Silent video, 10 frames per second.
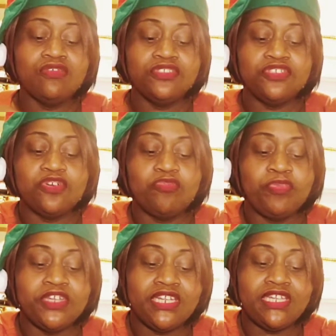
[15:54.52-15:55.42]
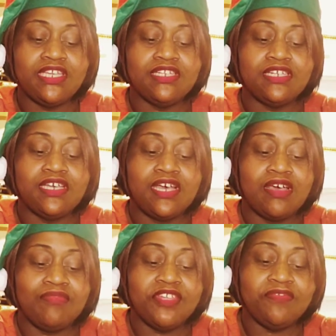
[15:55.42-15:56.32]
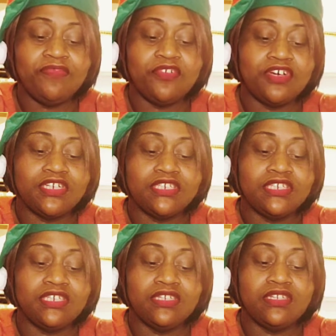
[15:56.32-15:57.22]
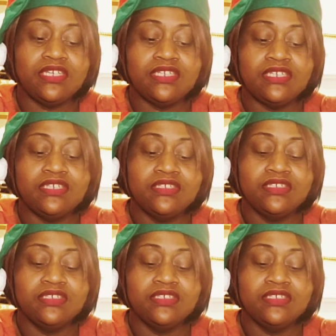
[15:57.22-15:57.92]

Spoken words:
So you're going to put it in the oven for a good